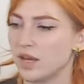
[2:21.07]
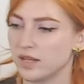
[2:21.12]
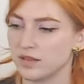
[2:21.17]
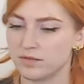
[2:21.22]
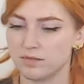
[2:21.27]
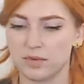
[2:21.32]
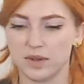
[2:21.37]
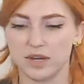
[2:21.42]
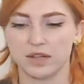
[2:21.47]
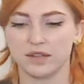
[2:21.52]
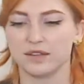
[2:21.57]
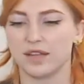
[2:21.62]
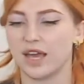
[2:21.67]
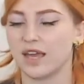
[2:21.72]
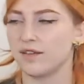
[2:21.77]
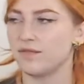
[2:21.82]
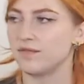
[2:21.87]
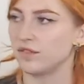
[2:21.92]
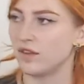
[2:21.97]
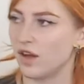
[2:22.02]
It's been a
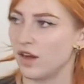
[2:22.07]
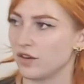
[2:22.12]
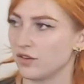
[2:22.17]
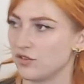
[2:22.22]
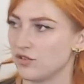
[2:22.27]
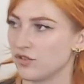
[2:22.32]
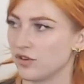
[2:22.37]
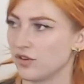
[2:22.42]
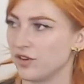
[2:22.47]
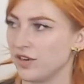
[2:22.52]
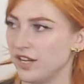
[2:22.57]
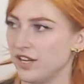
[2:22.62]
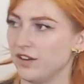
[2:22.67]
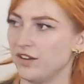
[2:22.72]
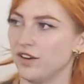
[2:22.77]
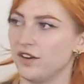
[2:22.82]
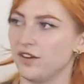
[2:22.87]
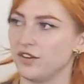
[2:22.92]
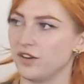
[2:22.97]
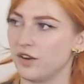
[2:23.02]
lifelong journey.
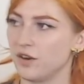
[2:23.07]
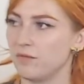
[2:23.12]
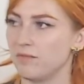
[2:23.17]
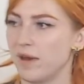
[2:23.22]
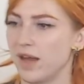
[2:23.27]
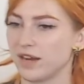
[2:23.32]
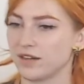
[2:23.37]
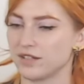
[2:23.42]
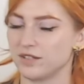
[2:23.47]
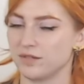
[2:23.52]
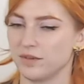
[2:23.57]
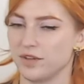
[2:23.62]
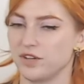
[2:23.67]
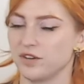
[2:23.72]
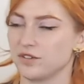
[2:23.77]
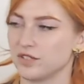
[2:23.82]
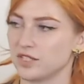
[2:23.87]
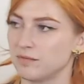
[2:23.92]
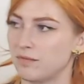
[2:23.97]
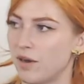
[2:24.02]
You know, you go back to when
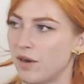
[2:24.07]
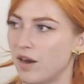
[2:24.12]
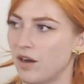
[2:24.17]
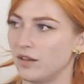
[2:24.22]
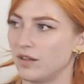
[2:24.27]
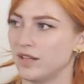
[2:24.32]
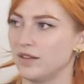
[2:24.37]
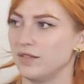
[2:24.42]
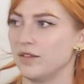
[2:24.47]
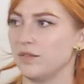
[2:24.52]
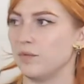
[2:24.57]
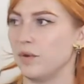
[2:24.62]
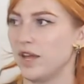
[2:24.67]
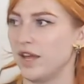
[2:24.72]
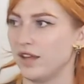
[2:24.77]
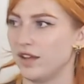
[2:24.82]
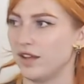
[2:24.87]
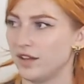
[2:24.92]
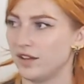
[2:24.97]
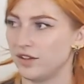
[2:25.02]
you're small and the
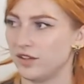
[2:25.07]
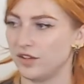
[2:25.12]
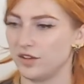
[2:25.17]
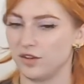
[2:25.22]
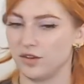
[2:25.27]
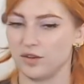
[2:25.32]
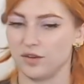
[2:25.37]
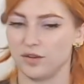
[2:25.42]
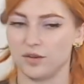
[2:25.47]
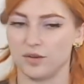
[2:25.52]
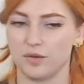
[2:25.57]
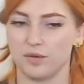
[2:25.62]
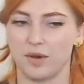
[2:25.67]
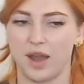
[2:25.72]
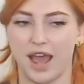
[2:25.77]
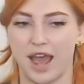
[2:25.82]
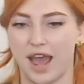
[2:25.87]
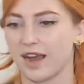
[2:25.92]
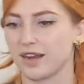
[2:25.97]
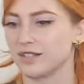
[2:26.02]
way you
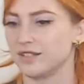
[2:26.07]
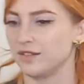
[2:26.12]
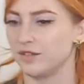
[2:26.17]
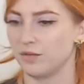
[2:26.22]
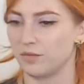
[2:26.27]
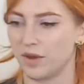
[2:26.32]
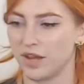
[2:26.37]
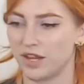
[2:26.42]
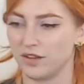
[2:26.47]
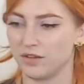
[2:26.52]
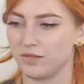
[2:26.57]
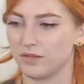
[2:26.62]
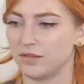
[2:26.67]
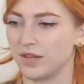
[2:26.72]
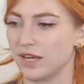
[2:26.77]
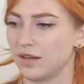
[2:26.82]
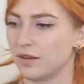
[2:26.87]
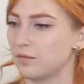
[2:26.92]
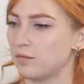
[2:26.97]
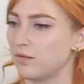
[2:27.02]
act and the way you
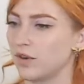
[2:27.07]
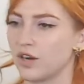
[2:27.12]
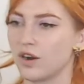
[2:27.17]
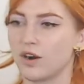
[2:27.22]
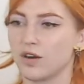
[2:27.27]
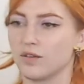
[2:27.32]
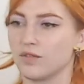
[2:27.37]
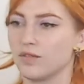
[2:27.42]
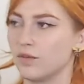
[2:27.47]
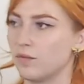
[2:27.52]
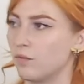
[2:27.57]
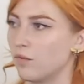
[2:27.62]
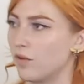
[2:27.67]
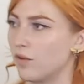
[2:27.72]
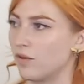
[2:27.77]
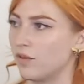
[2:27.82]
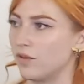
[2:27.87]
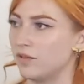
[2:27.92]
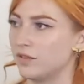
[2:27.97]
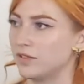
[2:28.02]
like regard the
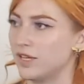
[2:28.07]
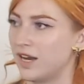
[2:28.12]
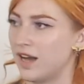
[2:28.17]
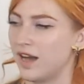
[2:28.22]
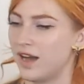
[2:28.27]
world.